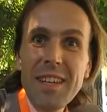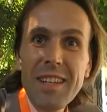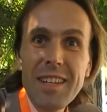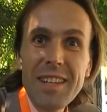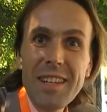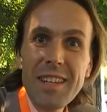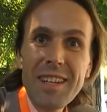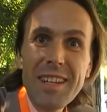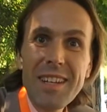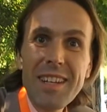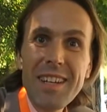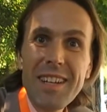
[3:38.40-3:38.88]

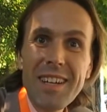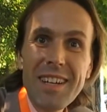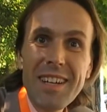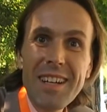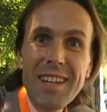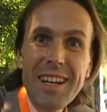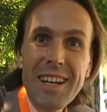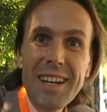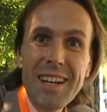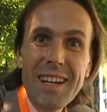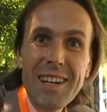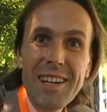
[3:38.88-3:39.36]
they uh,
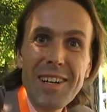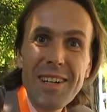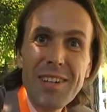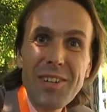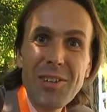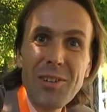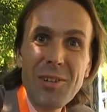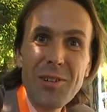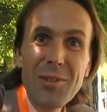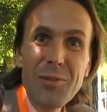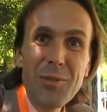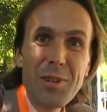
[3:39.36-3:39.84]
uh,
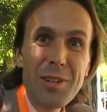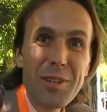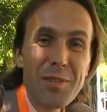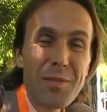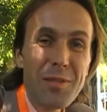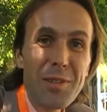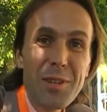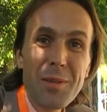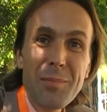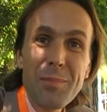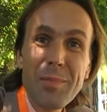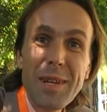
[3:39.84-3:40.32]
go and work
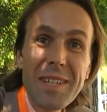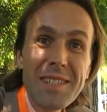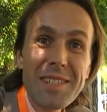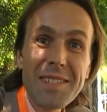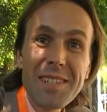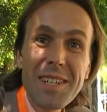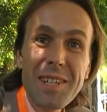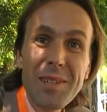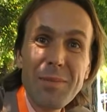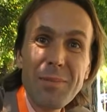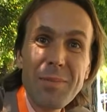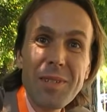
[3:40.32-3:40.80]
for the best
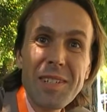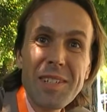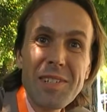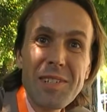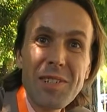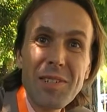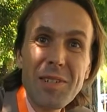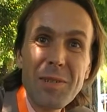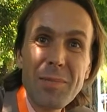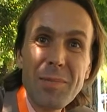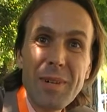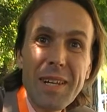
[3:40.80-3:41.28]
companies
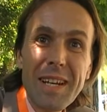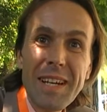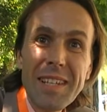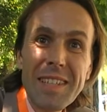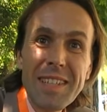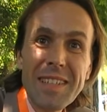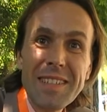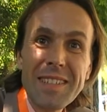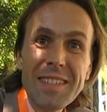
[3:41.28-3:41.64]
on the planet.